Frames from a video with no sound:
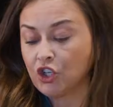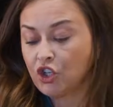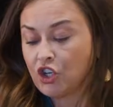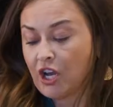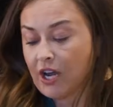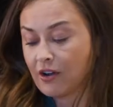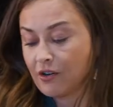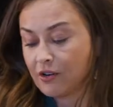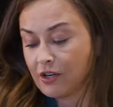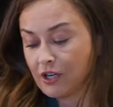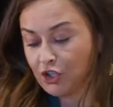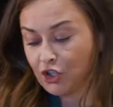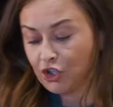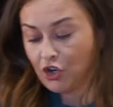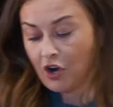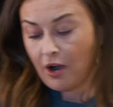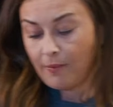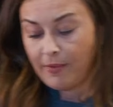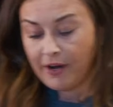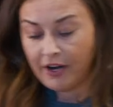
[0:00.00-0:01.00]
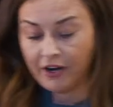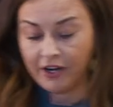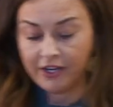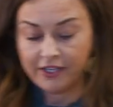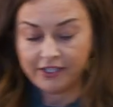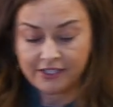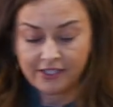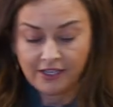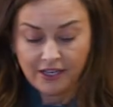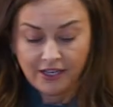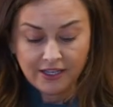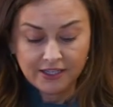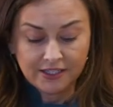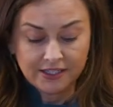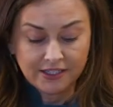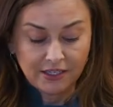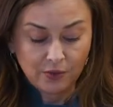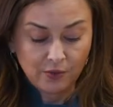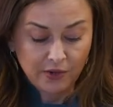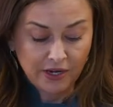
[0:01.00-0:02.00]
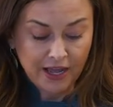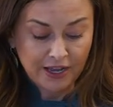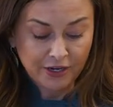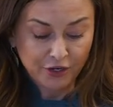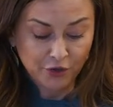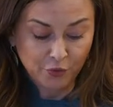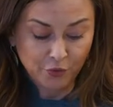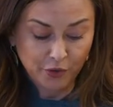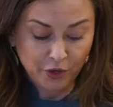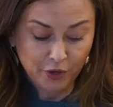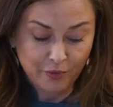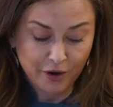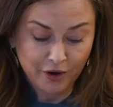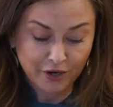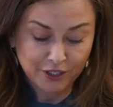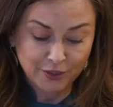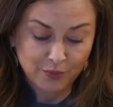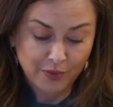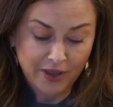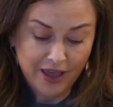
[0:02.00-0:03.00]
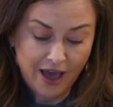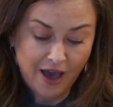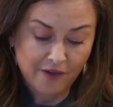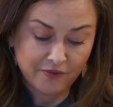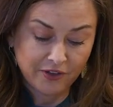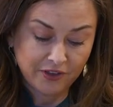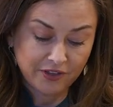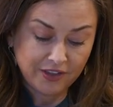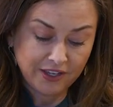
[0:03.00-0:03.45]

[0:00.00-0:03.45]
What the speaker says: check on our strawberries, see what kind of grill marks we have on